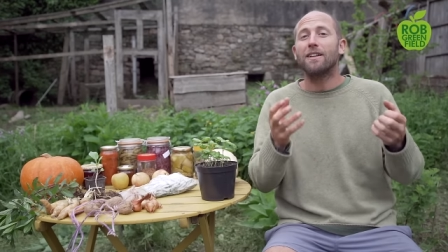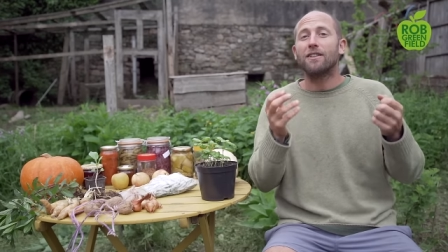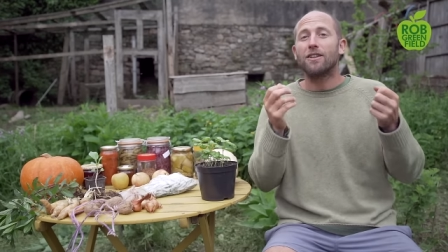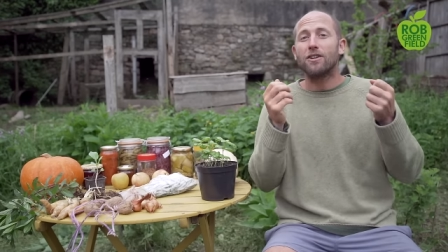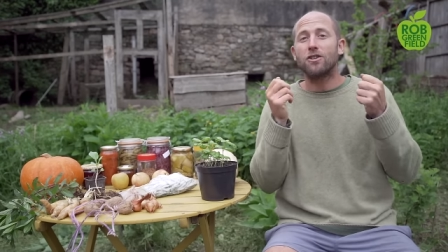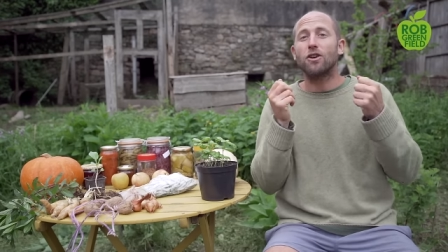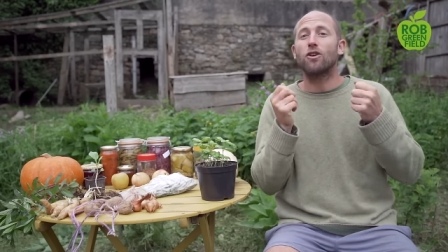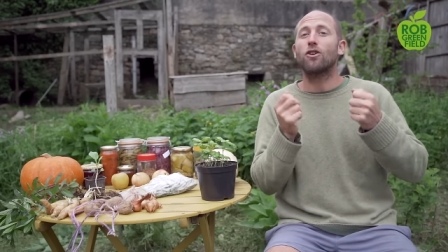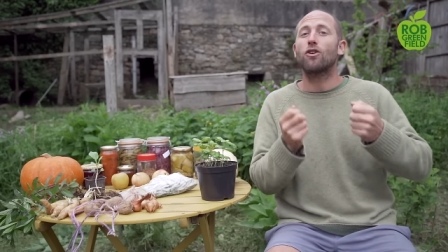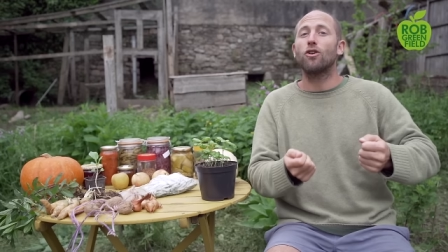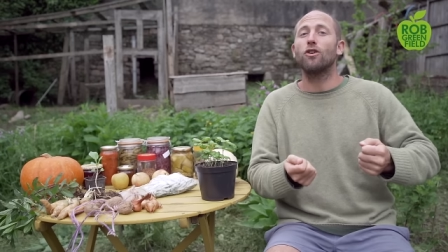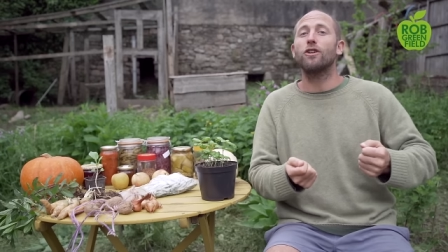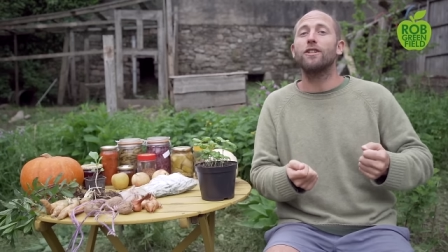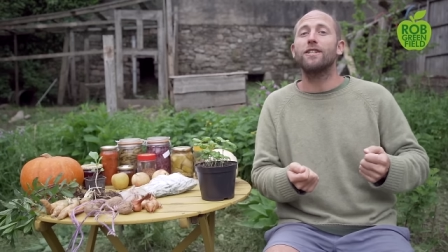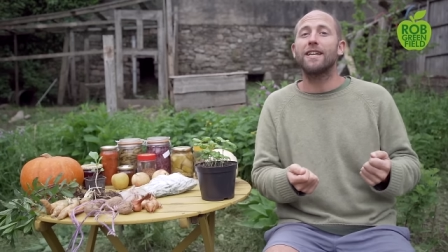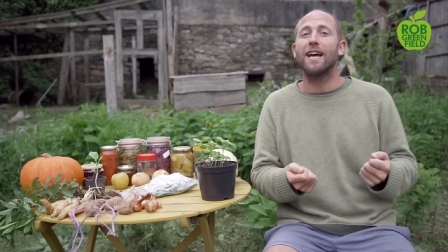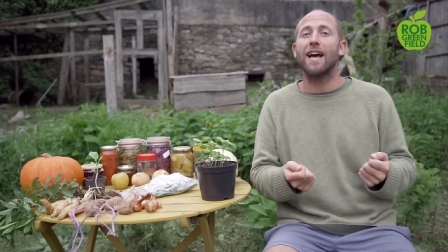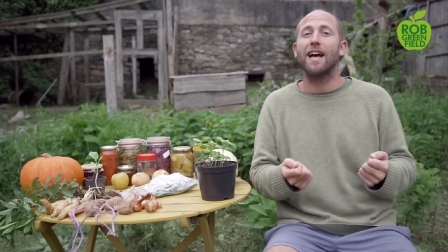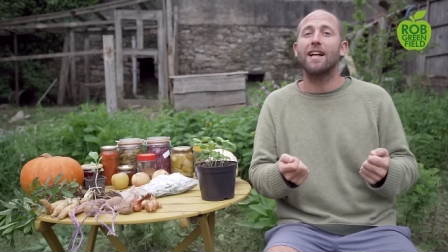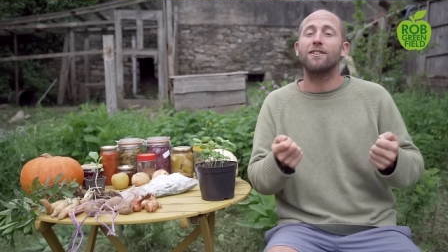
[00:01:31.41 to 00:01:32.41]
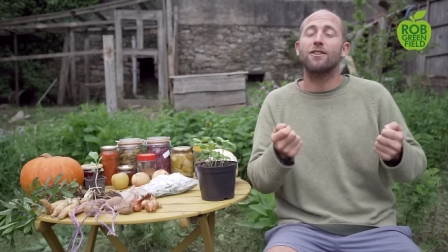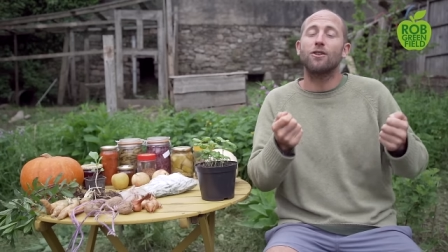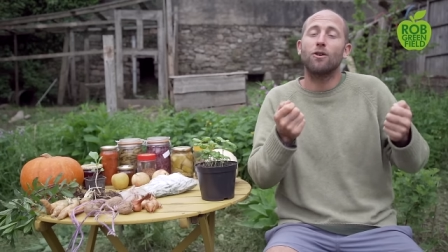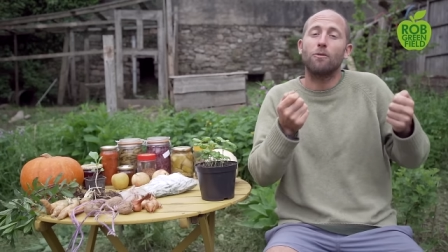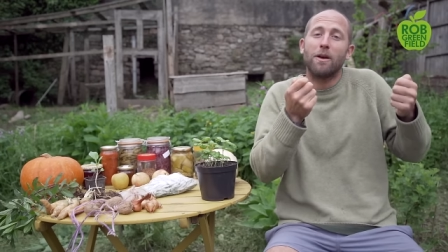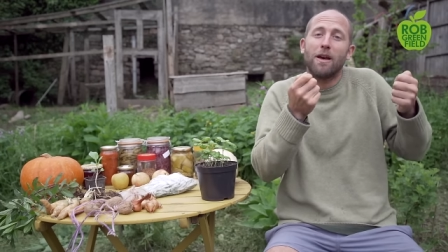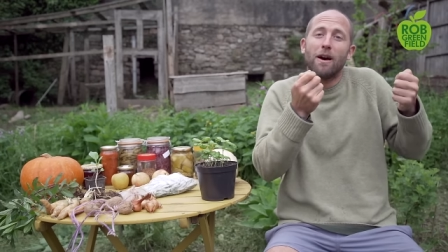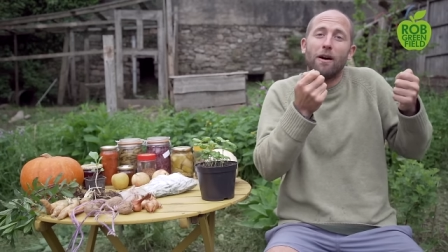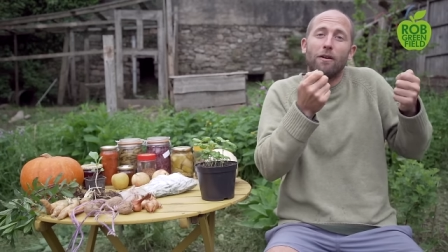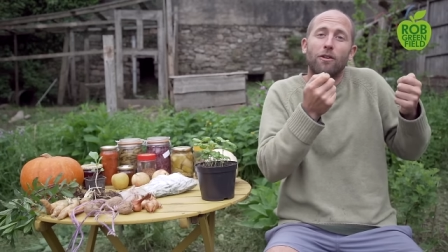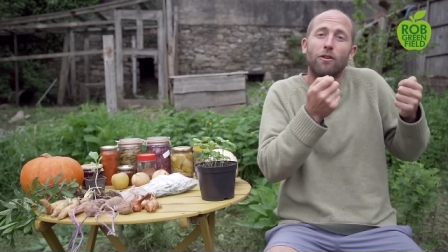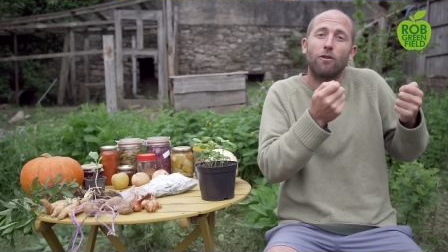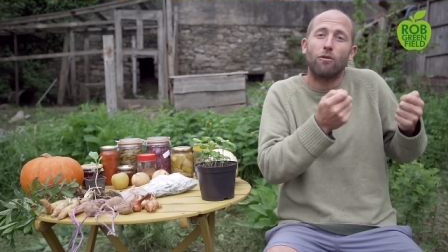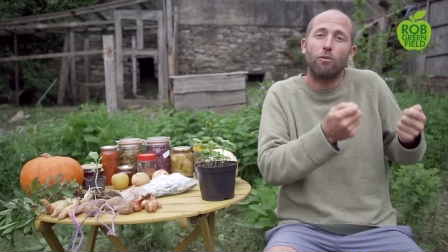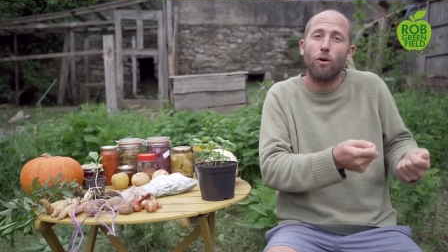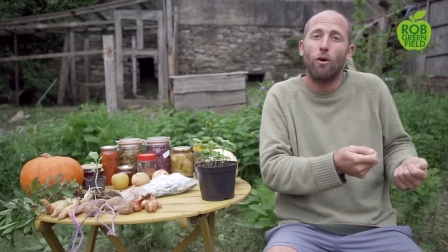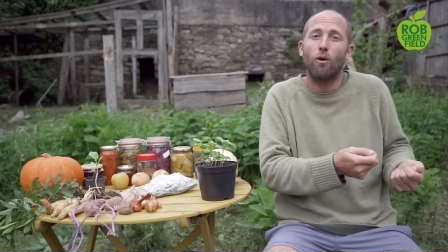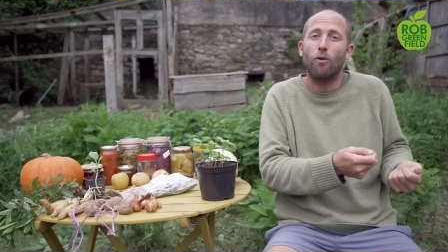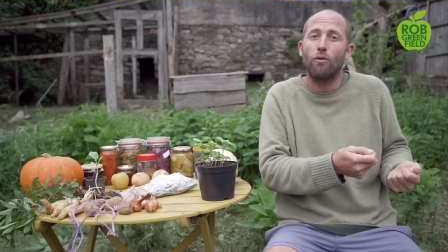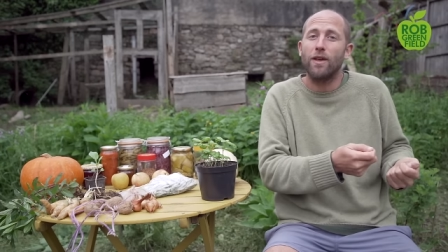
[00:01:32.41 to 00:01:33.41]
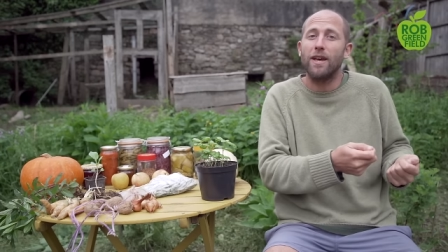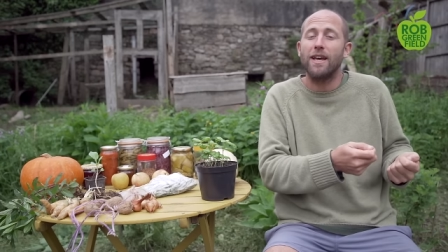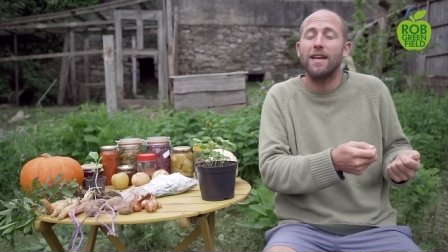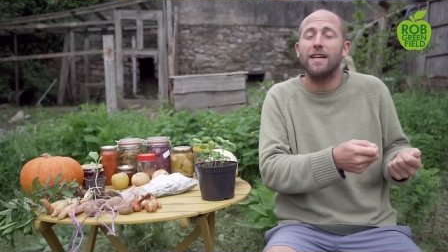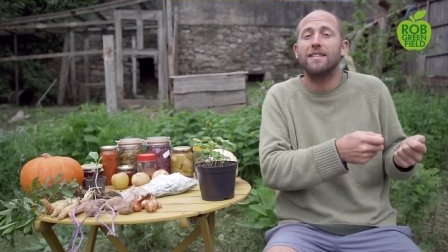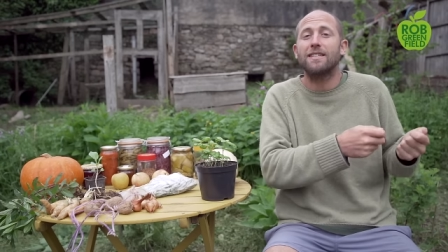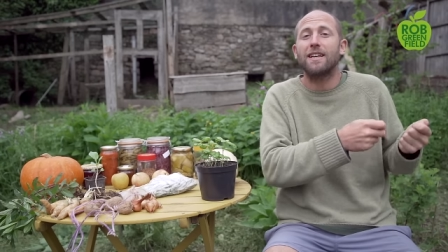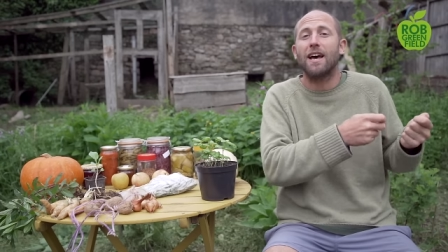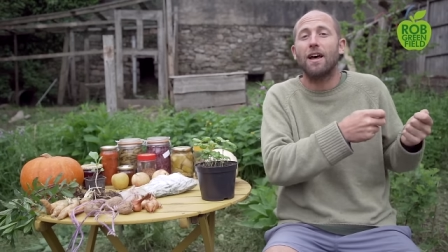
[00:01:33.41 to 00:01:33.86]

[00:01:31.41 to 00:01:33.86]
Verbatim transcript: there's a good chance you'll be able to grow these